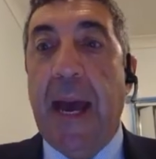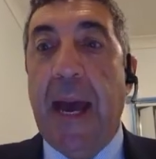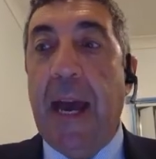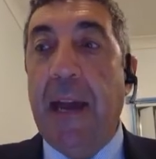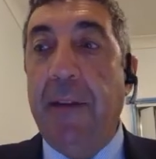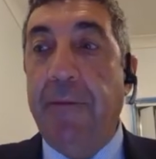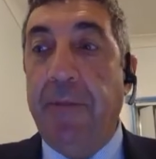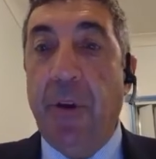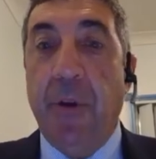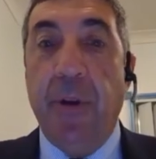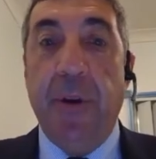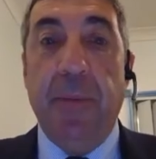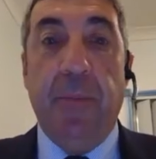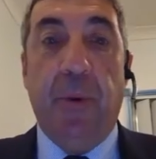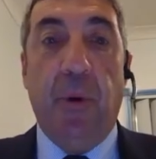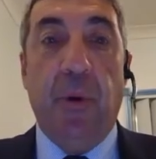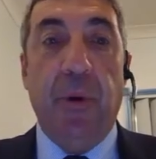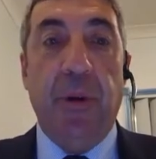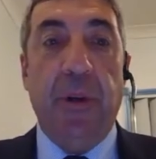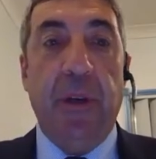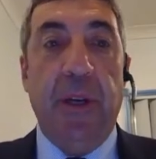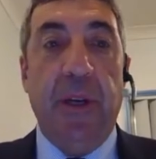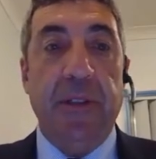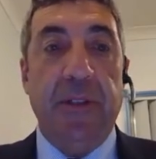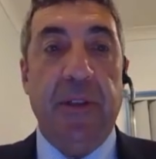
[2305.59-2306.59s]
And very
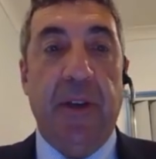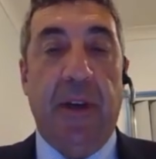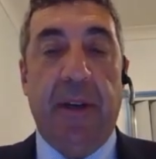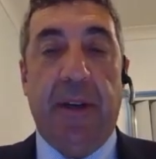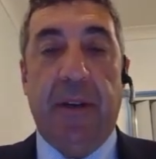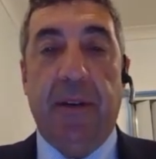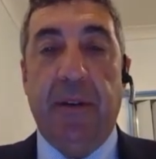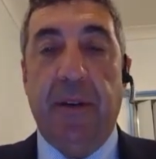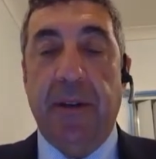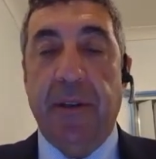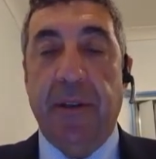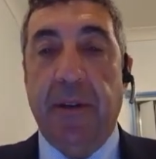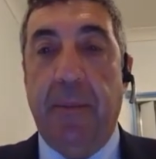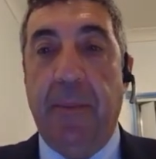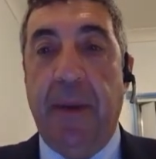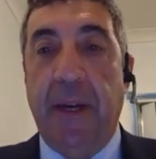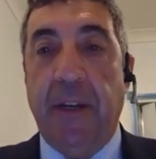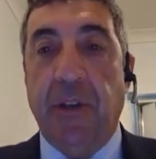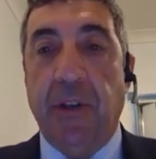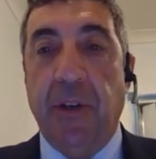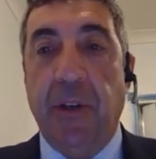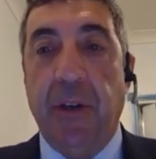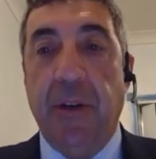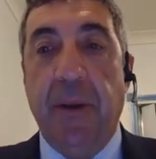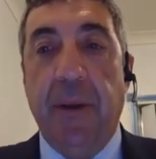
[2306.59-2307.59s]
importantly, as I
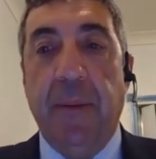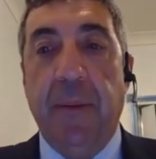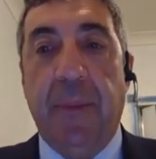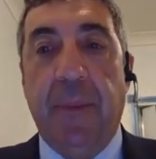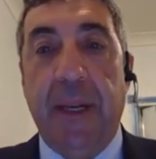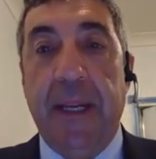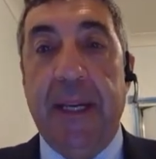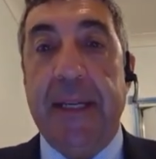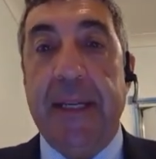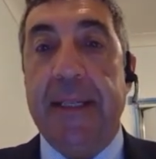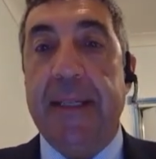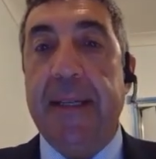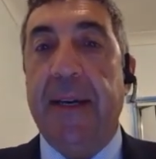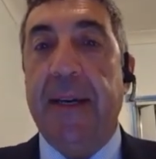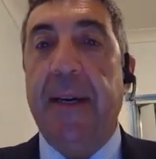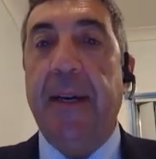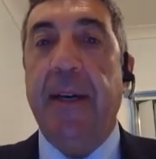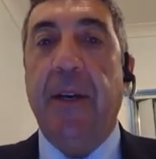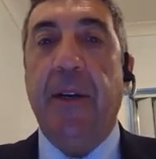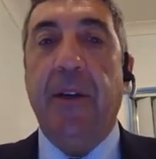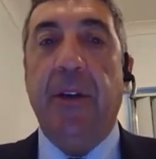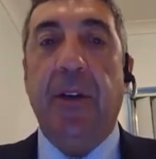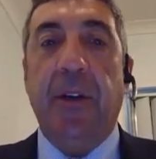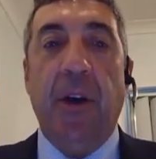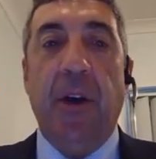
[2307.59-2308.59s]
mentioned, please
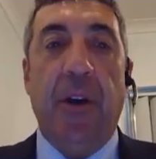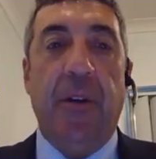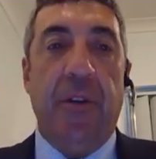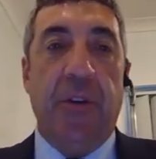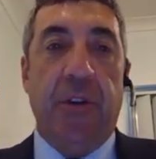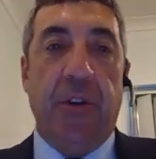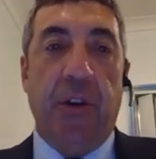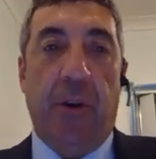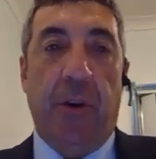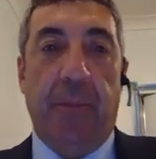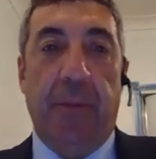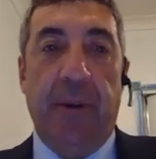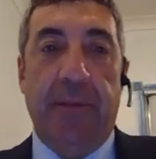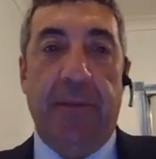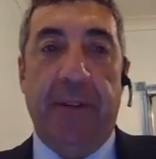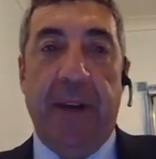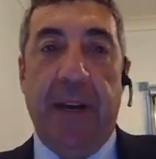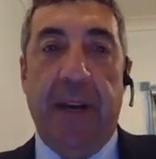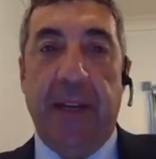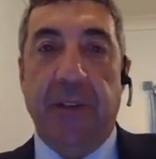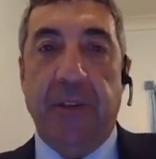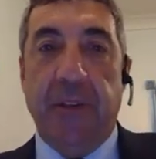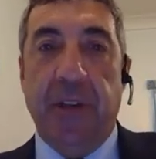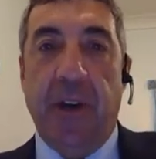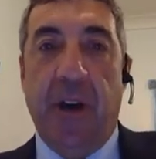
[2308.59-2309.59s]
go to the top
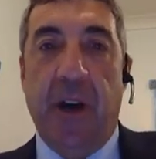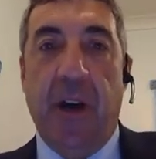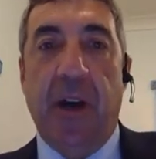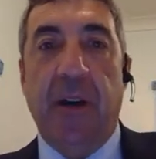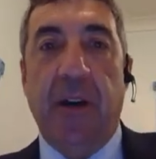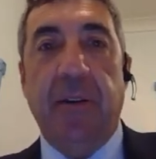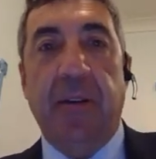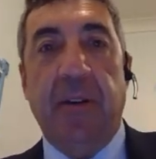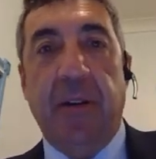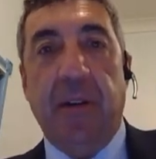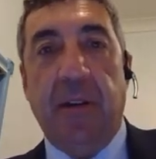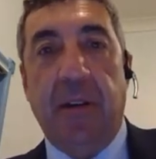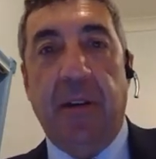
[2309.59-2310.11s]
left-hand side,